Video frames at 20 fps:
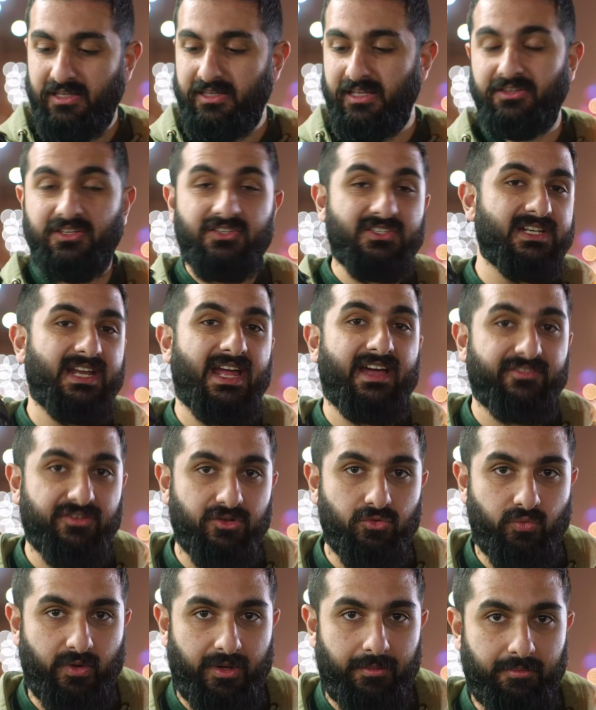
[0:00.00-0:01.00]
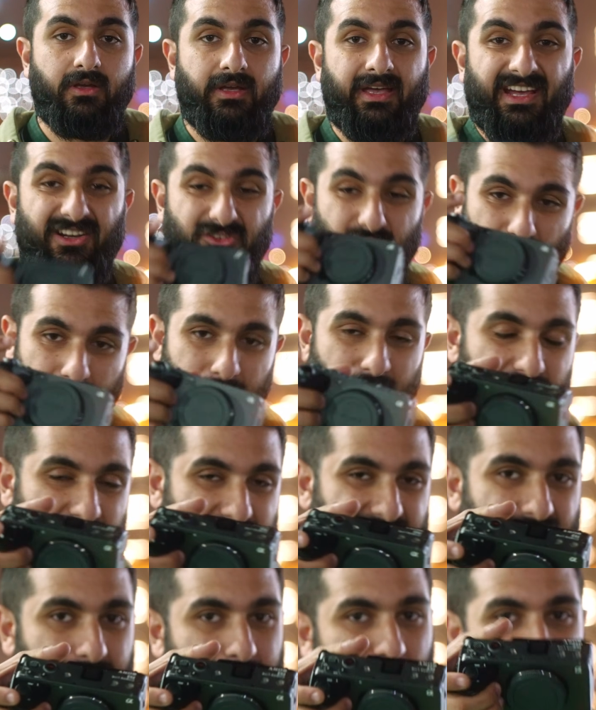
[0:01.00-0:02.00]
that doesn't have a grip. A grip on the
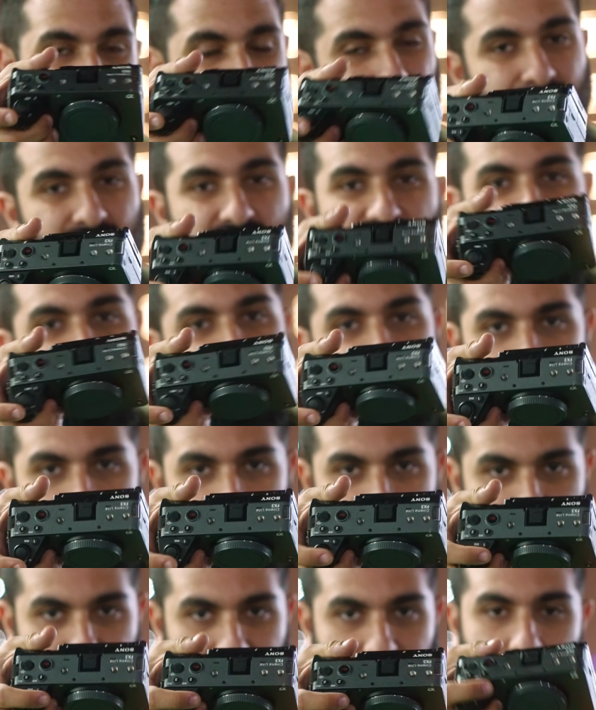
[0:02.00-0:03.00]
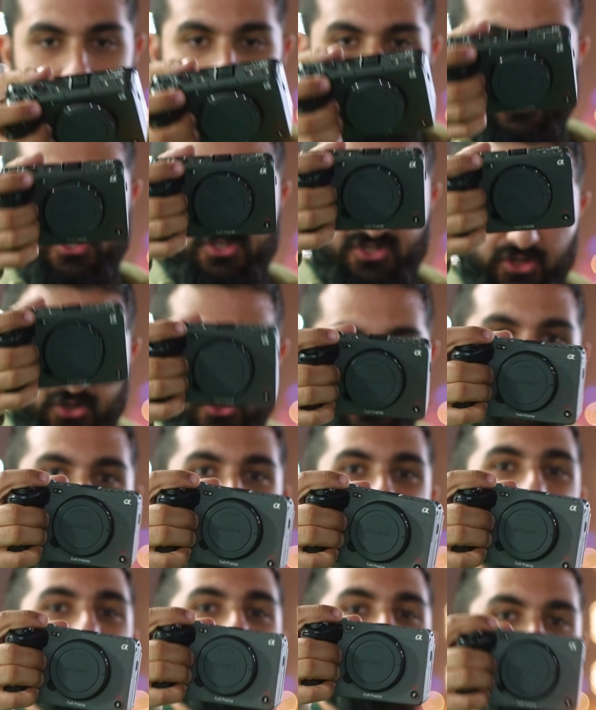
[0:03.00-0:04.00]
camera offers security because you know
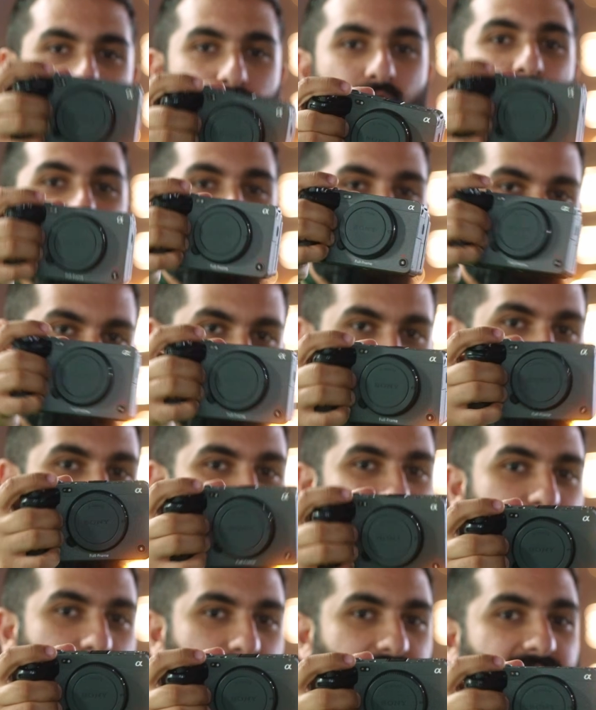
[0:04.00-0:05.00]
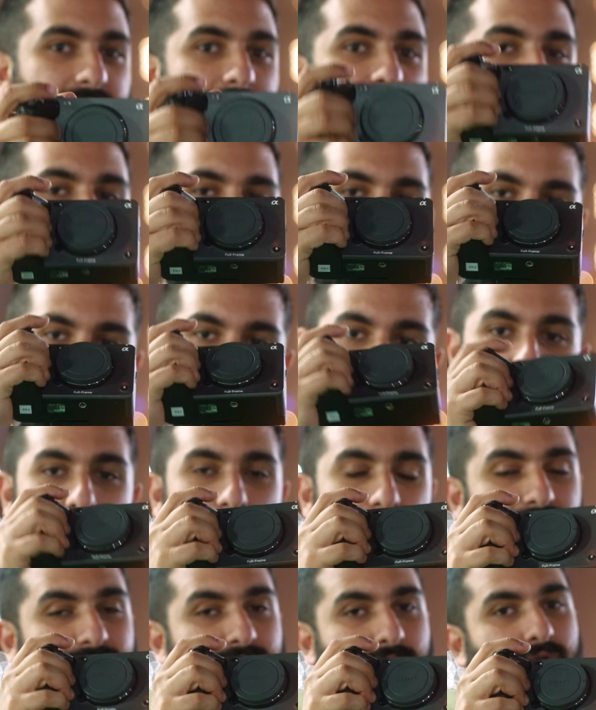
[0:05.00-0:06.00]
that you are gripping your camera with
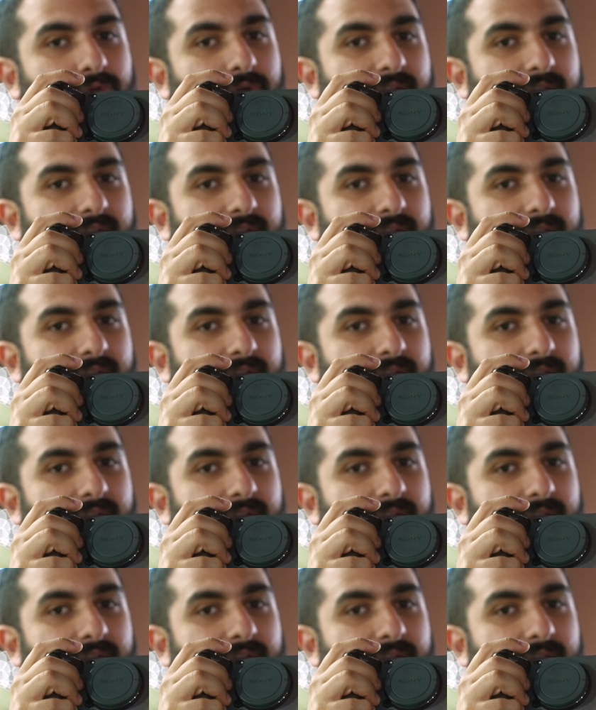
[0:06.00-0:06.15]
all of your